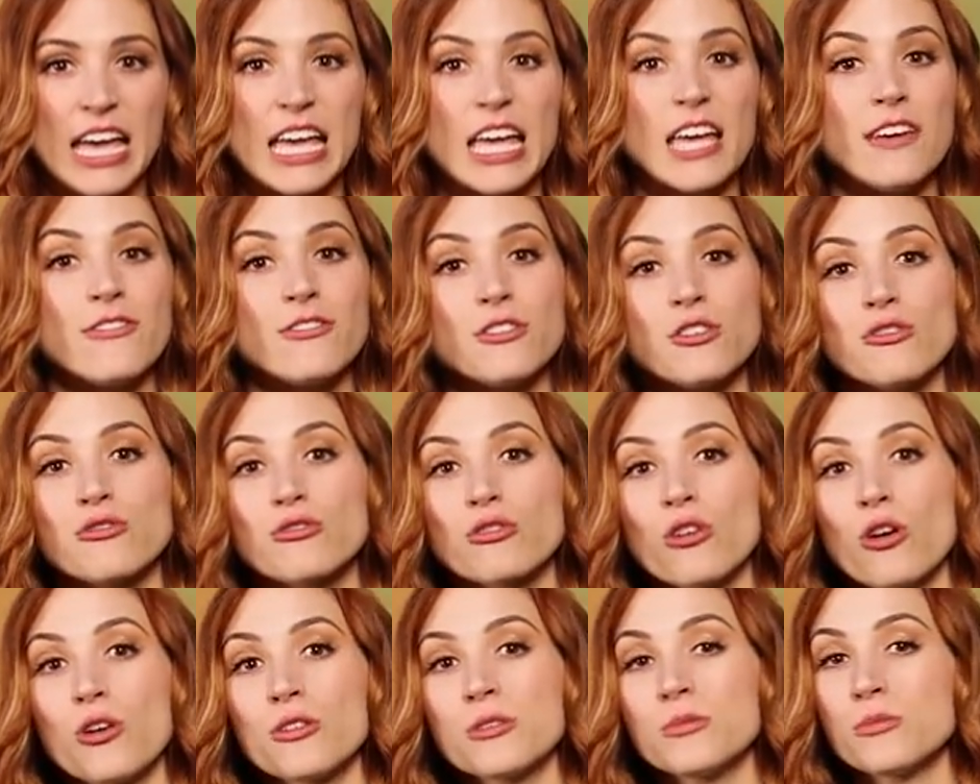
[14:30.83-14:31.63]
If
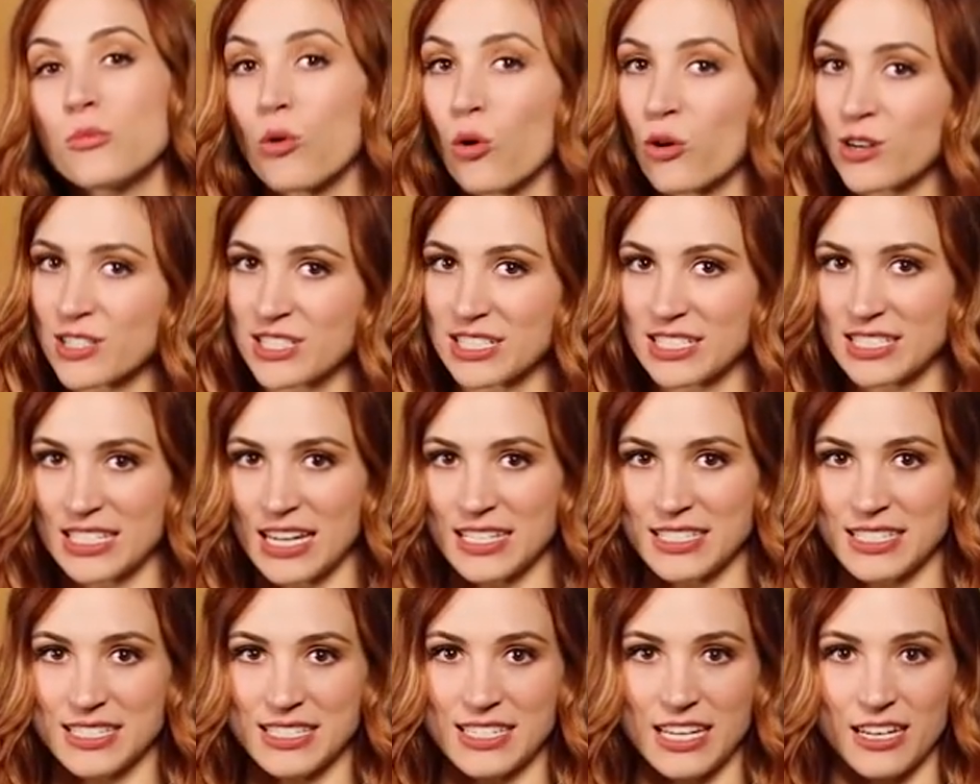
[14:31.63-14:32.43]
you've rolled more
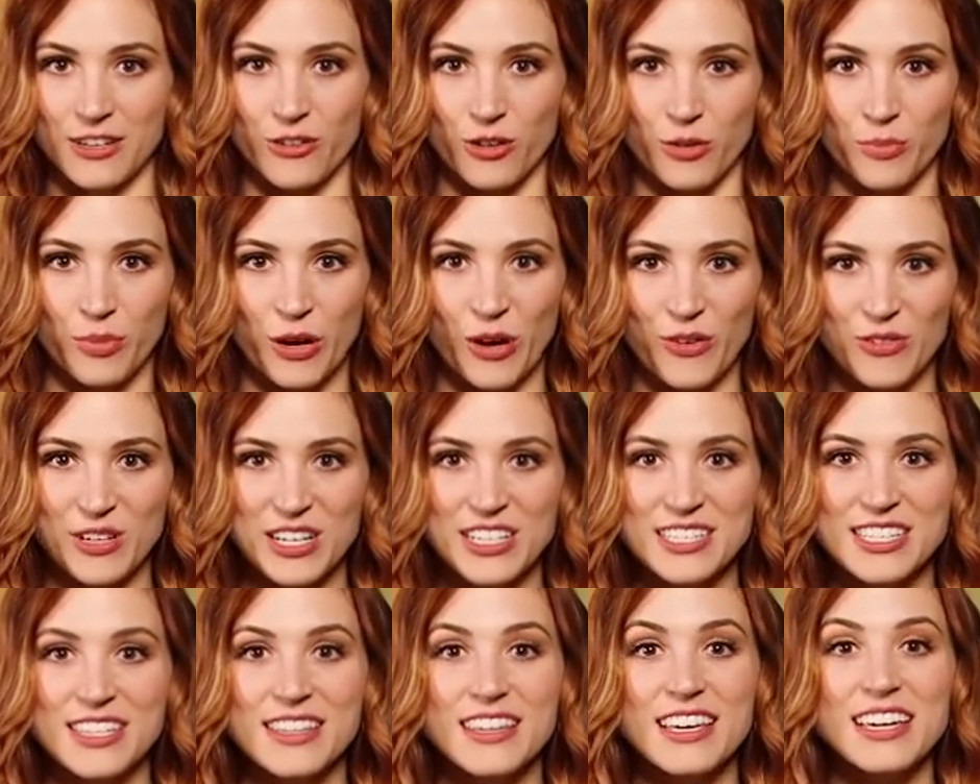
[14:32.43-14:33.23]
successes than your
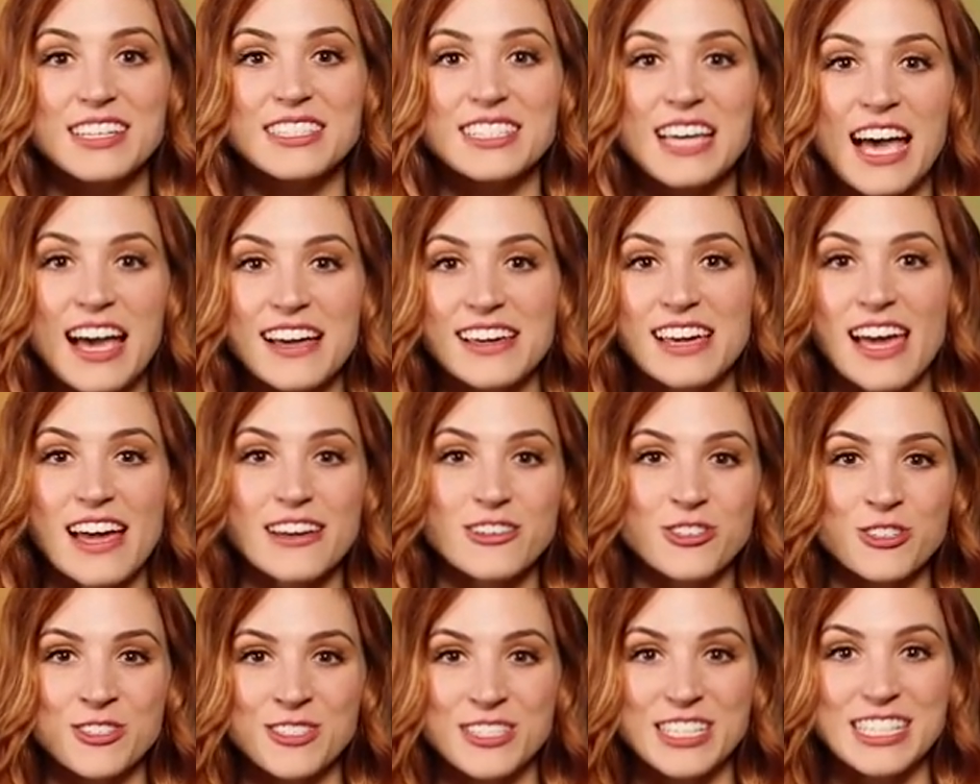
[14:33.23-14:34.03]
opponent, the attack
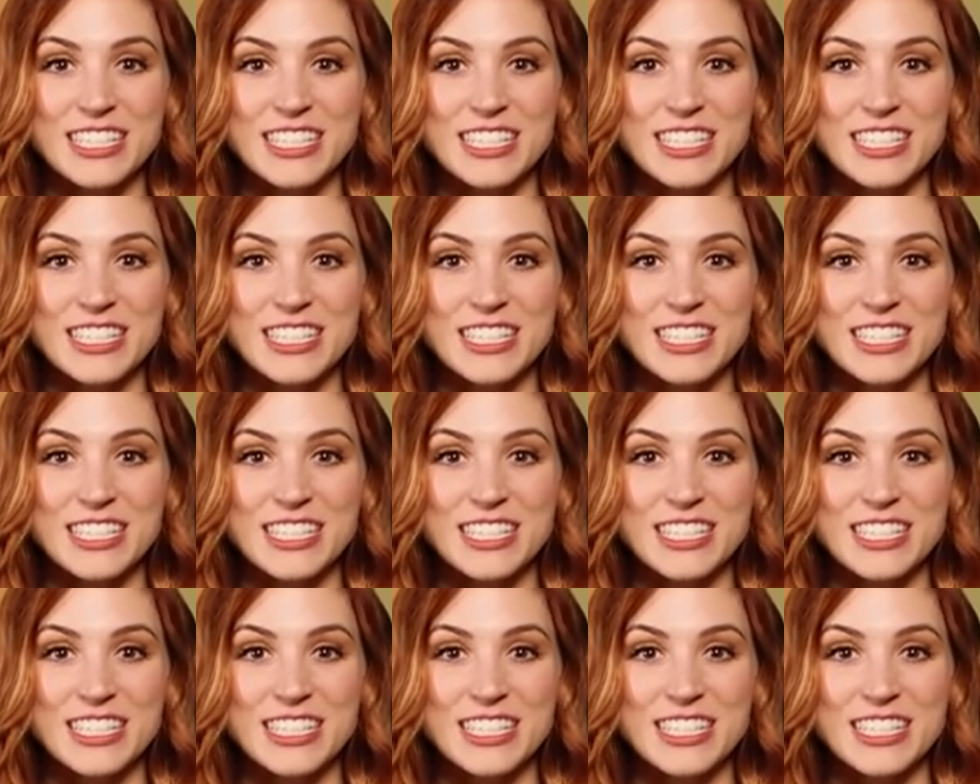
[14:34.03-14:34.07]
action